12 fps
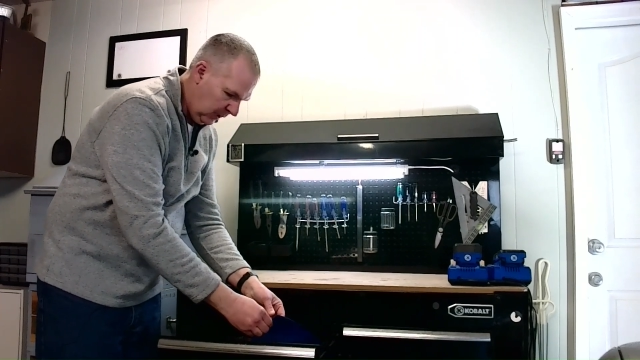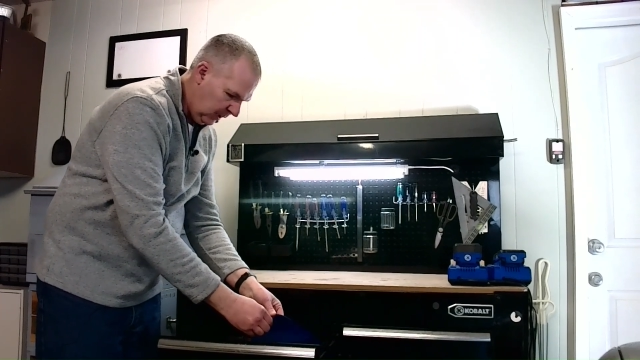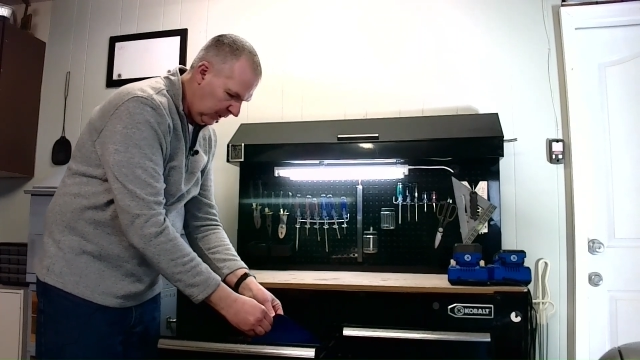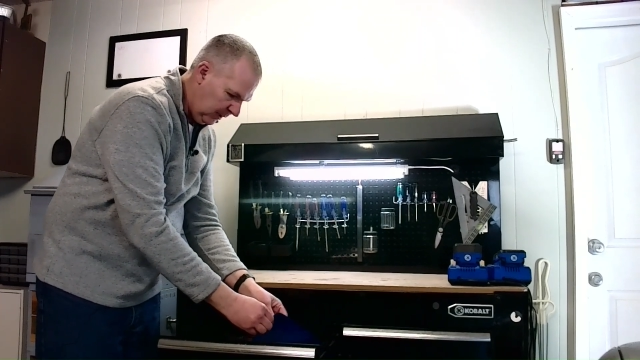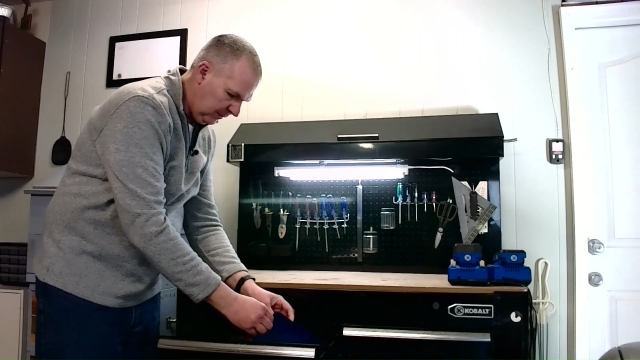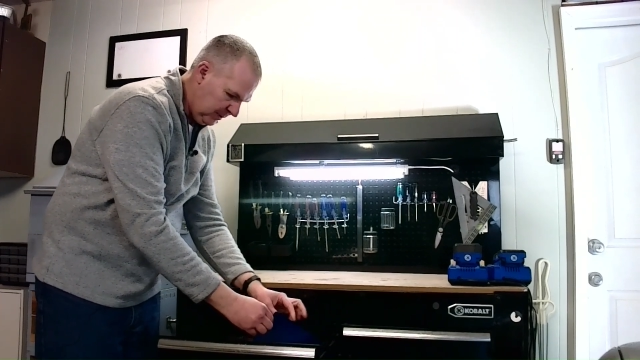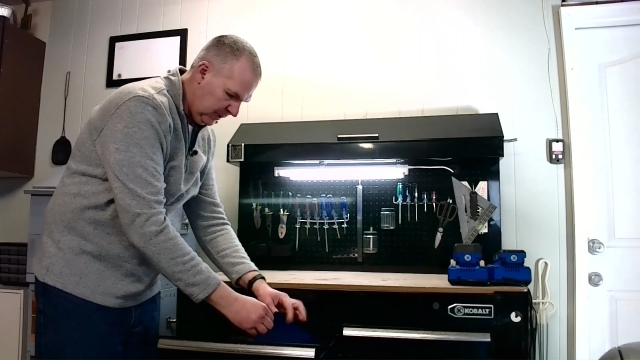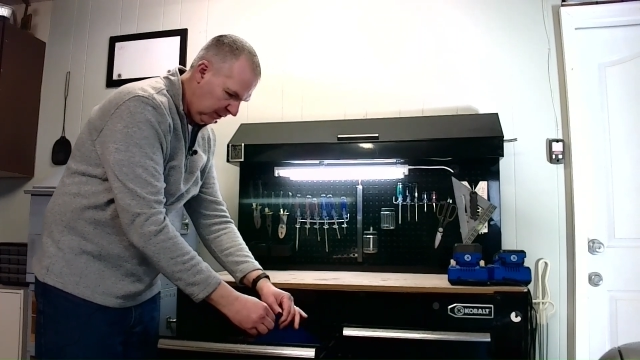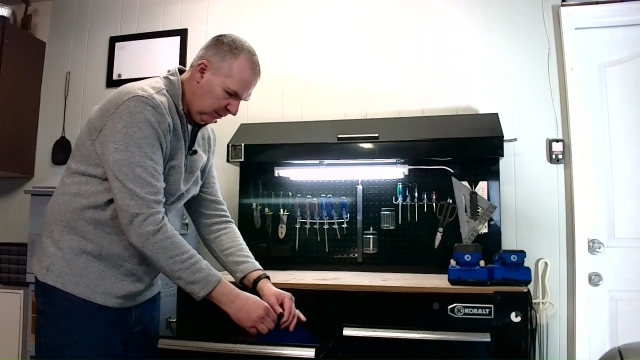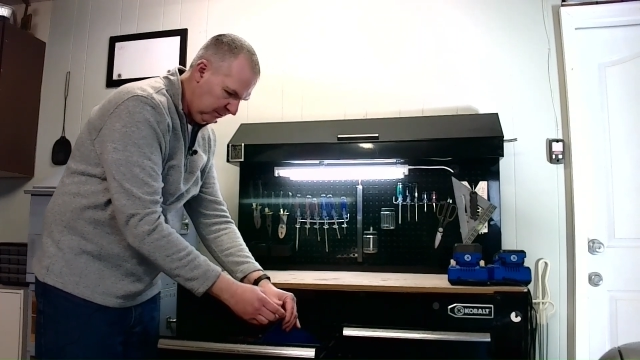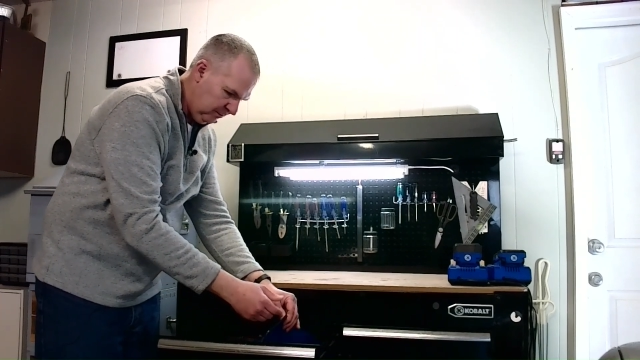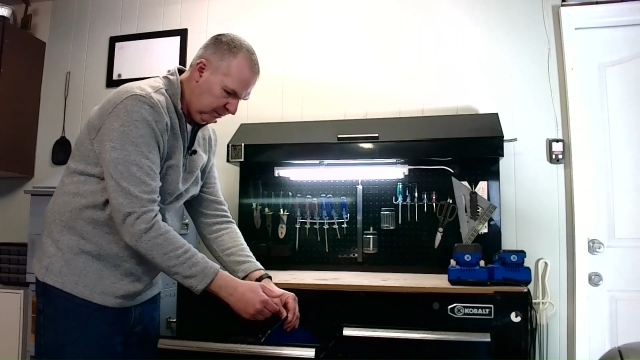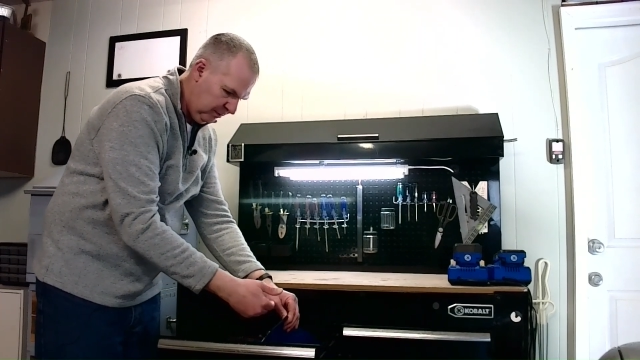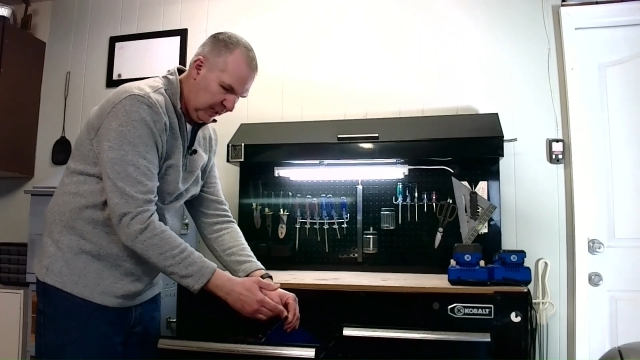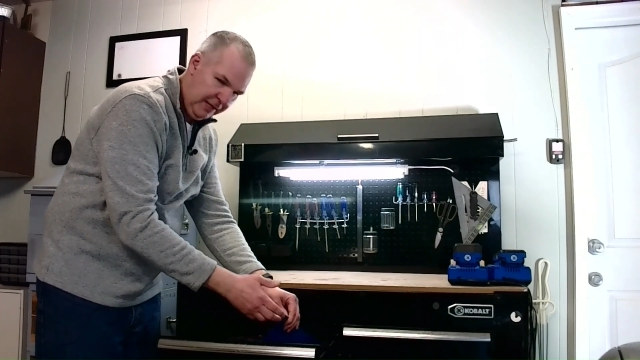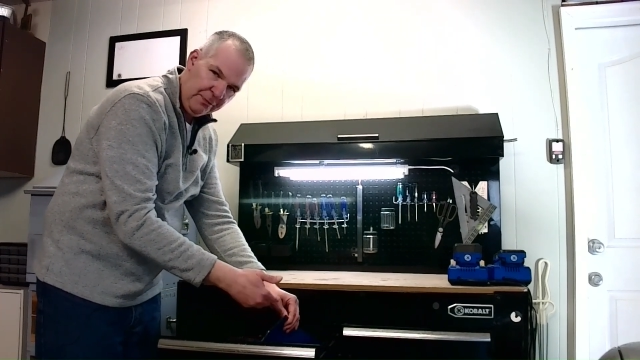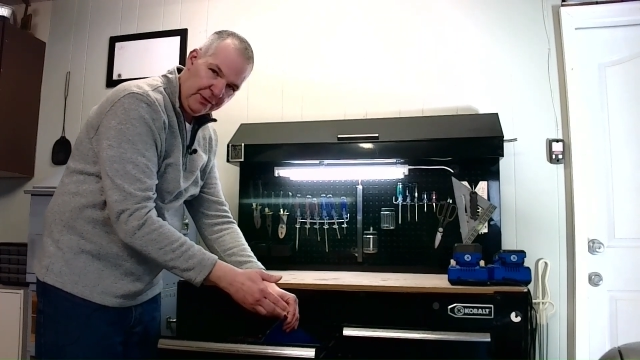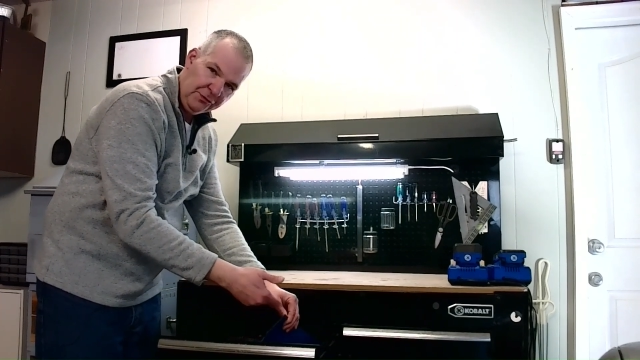to help
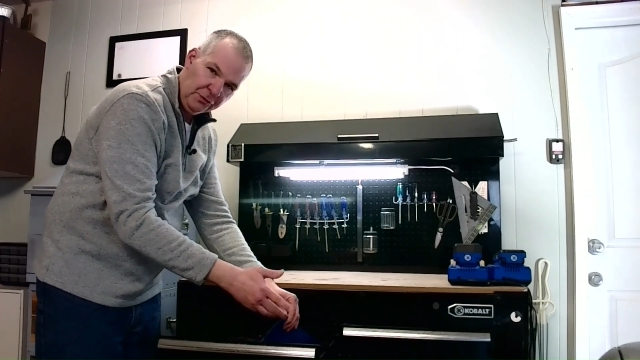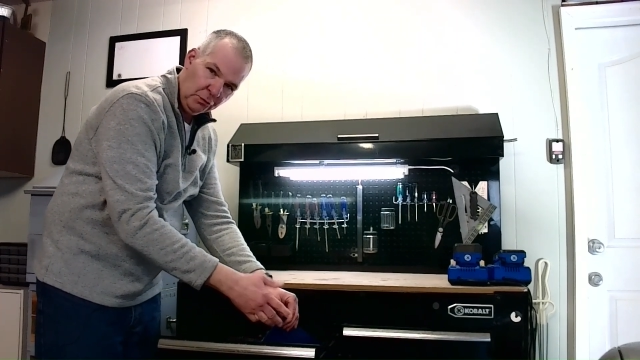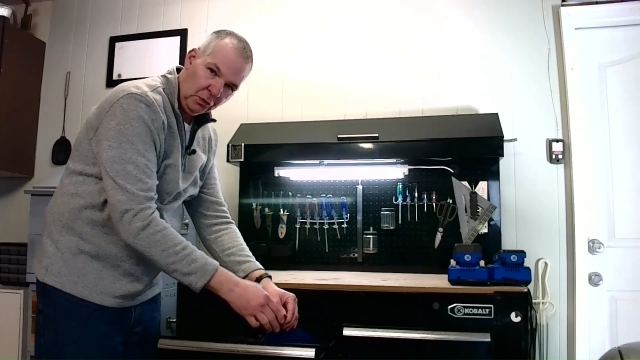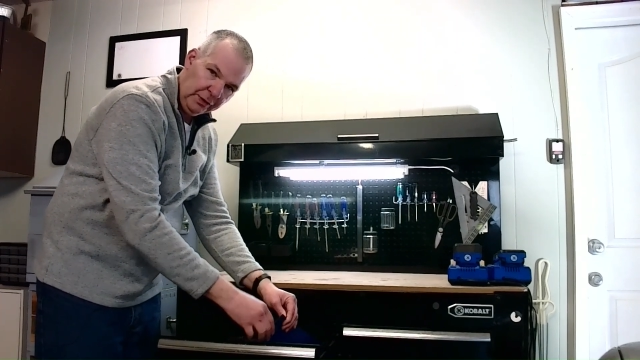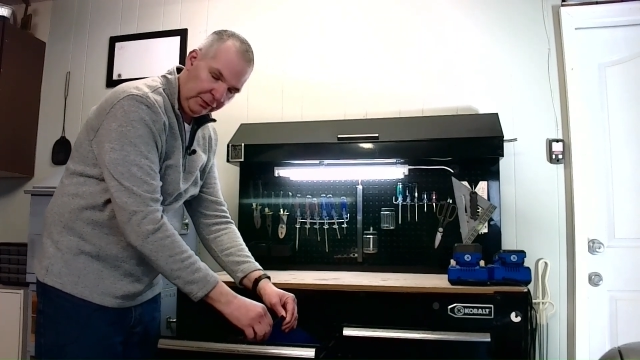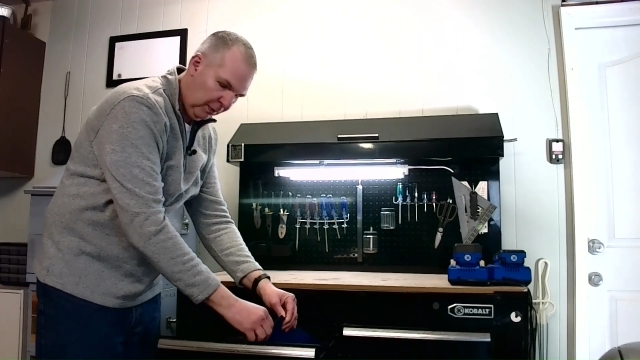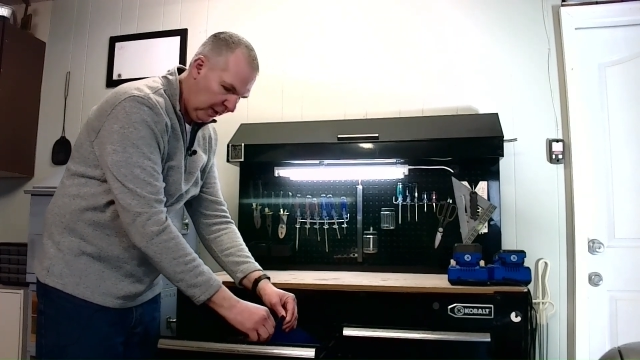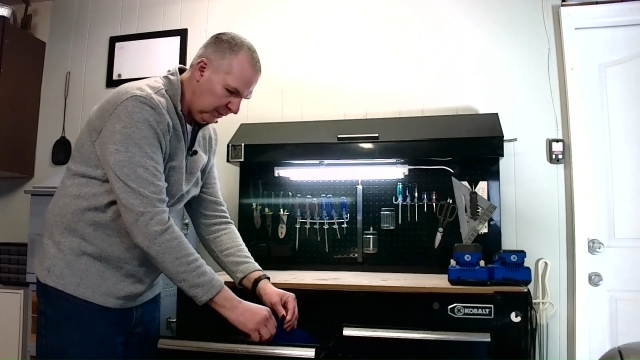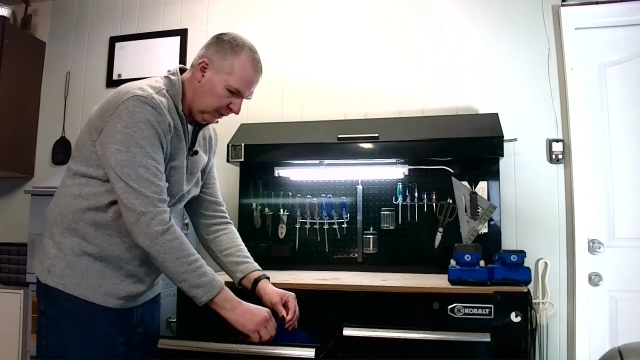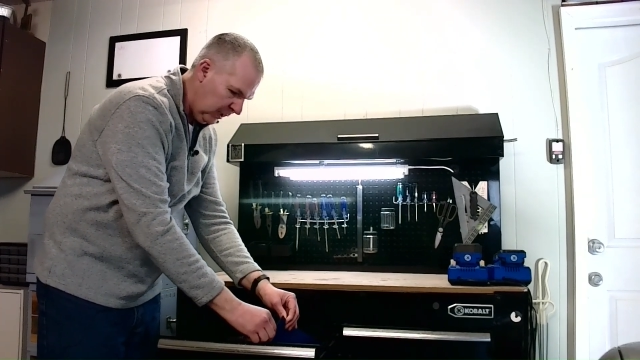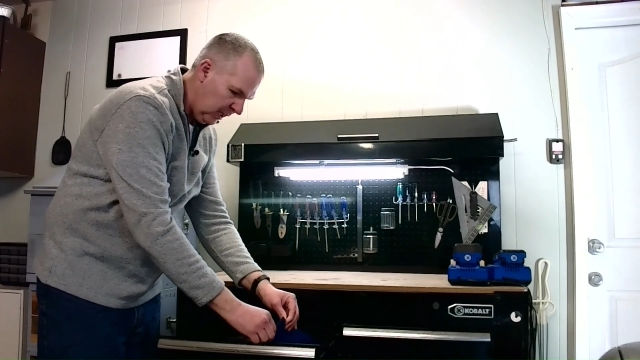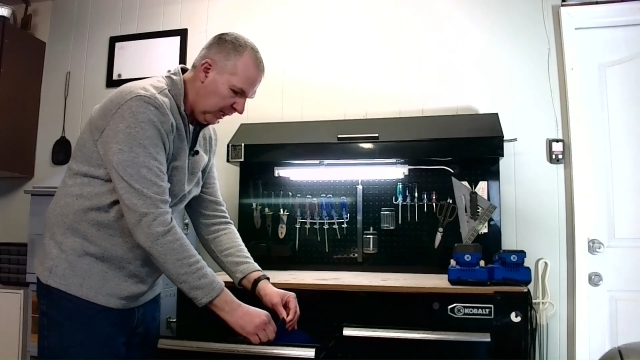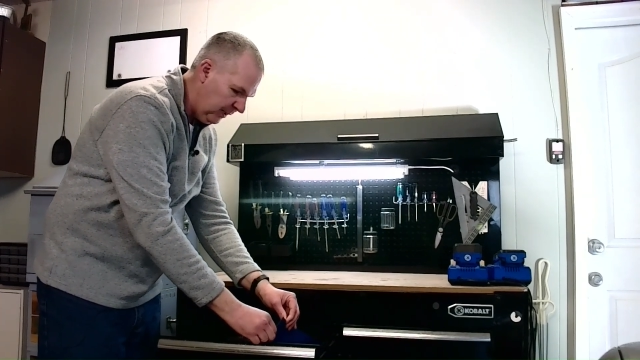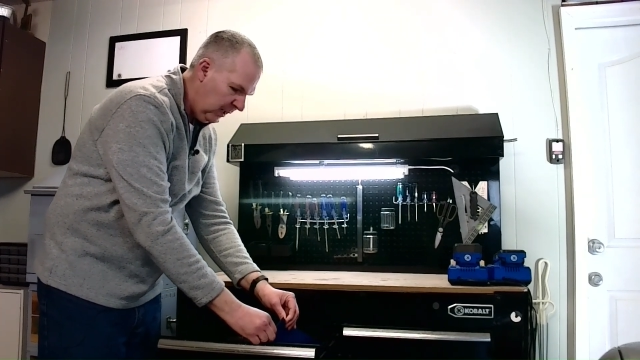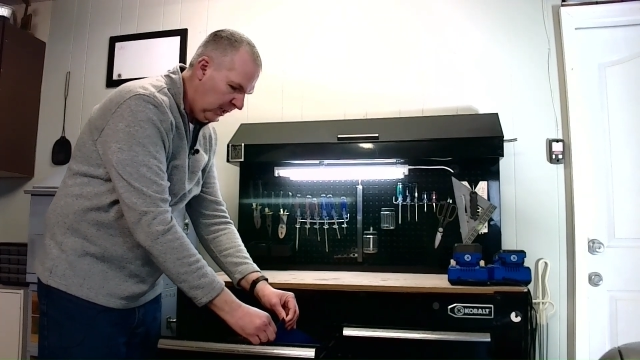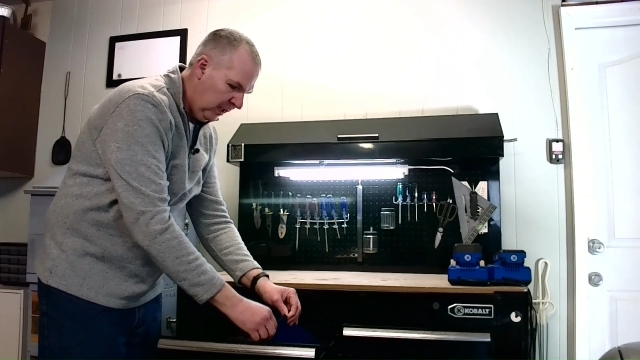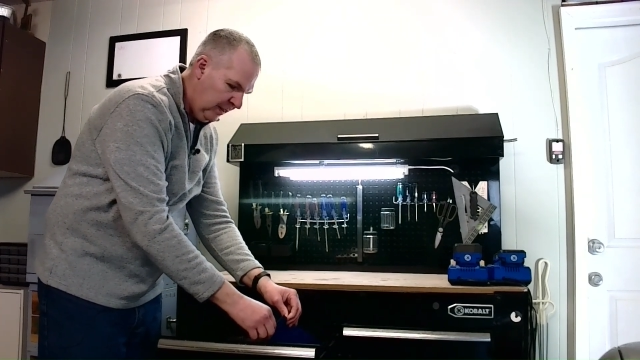keep things from rolling around a lot.